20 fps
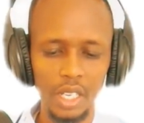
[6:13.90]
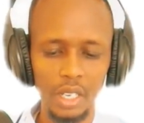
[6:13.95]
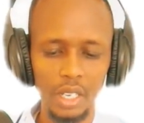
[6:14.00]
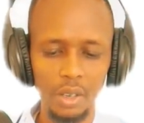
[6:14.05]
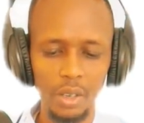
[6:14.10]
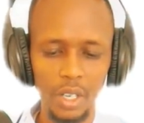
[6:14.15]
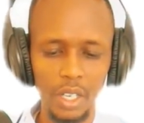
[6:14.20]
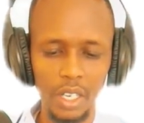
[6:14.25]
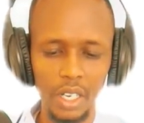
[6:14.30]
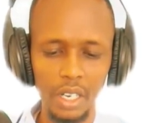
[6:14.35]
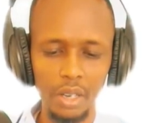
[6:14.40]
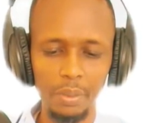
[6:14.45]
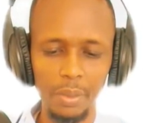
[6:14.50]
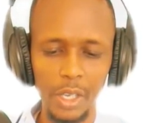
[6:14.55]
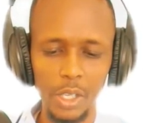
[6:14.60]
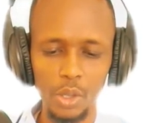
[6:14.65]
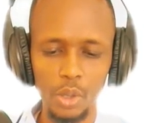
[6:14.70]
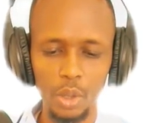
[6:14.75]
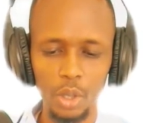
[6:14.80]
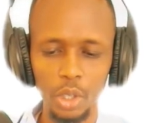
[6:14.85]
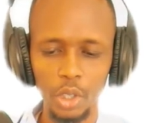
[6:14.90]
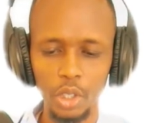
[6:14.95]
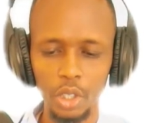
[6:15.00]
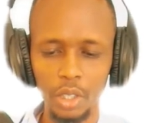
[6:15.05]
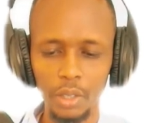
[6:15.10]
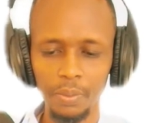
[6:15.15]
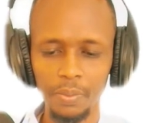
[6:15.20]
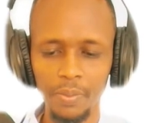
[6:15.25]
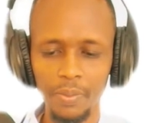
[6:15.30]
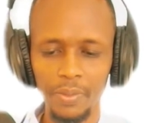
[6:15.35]
and my
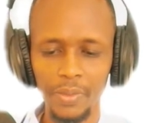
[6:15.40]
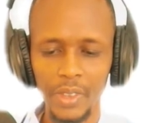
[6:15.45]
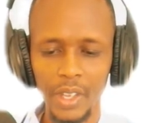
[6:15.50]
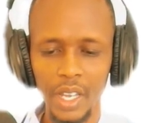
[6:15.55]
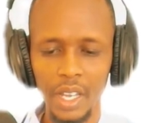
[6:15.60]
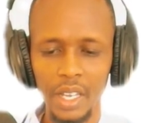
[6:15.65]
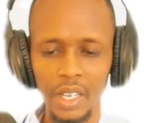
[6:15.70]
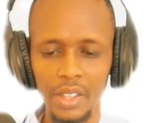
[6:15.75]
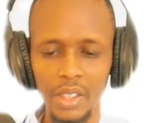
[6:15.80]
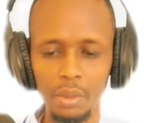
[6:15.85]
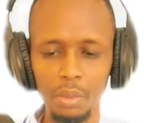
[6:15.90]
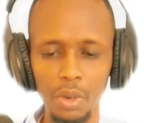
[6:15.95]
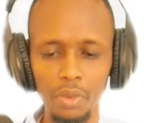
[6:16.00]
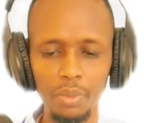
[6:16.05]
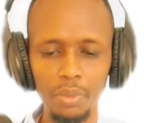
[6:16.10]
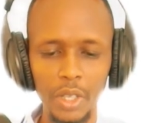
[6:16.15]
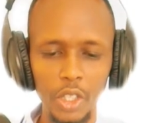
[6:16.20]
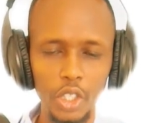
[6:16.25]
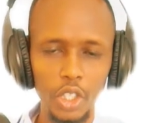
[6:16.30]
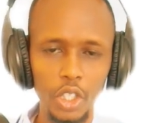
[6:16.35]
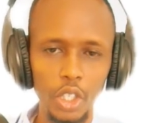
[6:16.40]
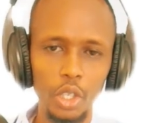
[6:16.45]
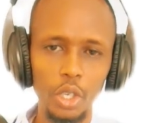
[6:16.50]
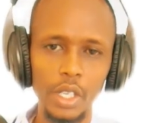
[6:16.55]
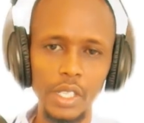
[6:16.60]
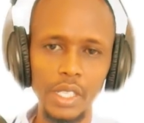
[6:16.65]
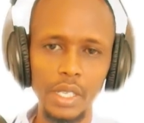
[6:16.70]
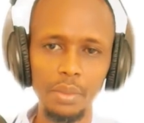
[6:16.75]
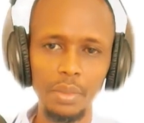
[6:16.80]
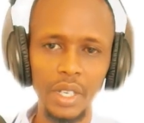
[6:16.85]
solution. The movement schedule
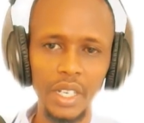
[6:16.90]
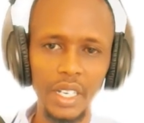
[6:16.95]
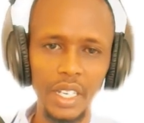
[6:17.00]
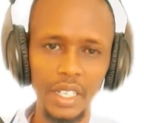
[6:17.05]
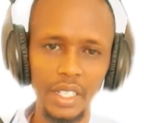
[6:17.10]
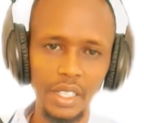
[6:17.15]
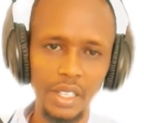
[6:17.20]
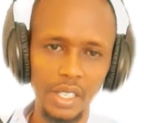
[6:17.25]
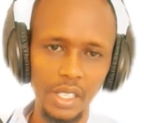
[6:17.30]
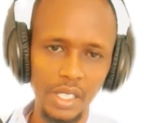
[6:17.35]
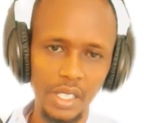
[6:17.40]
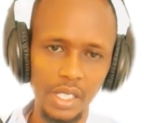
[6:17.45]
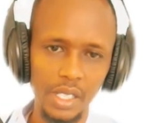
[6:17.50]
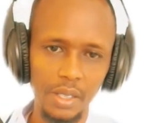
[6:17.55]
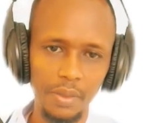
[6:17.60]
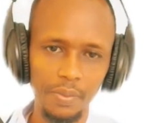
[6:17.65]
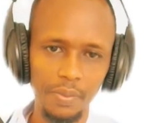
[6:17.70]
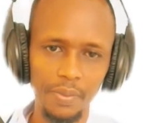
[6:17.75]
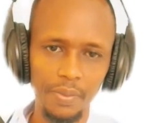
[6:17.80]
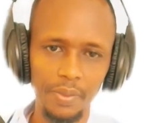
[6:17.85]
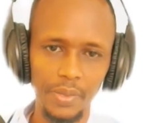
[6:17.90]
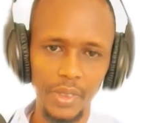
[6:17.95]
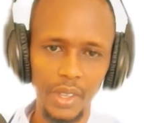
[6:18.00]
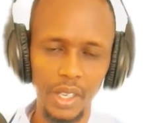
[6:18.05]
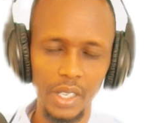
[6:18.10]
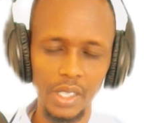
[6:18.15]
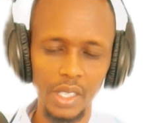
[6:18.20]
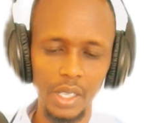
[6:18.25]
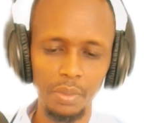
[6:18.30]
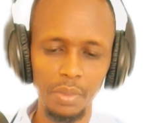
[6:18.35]
is something like this.
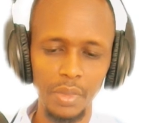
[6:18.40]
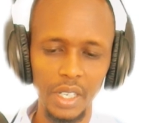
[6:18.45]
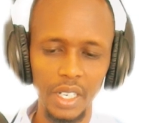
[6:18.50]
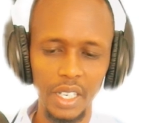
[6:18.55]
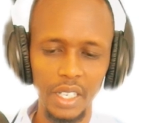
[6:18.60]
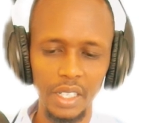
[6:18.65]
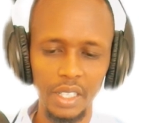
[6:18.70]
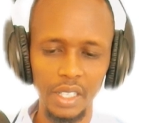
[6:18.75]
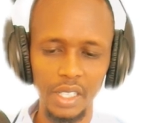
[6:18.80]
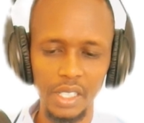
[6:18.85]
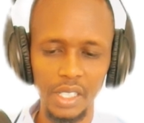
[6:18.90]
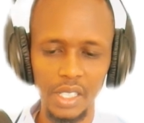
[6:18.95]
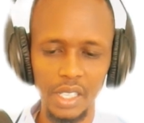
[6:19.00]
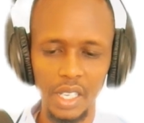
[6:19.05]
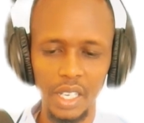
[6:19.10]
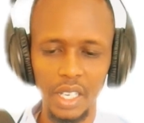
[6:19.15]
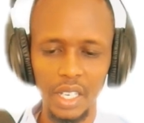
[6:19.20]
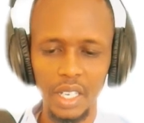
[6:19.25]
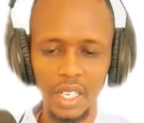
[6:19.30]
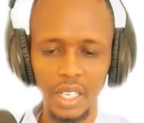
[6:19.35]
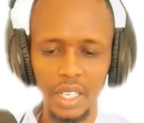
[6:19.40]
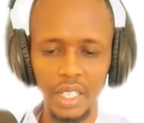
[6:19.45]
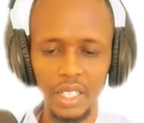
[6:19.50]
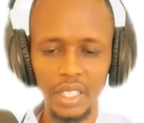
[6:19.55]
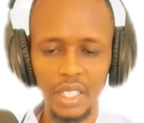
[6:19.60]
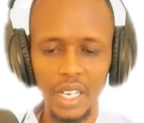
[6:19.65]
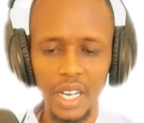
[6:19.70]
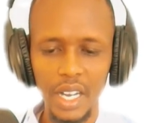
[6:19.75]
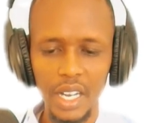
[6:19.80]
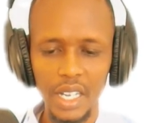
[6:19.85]
It's something like this. It
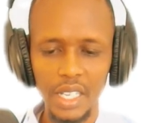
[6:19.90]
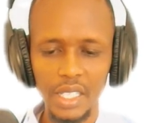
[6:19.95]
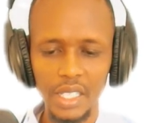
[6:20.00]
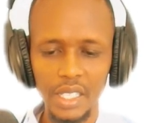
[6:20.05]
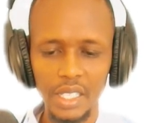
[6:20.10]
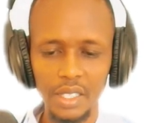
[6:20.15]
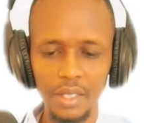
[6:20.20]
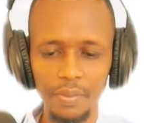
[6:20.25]
has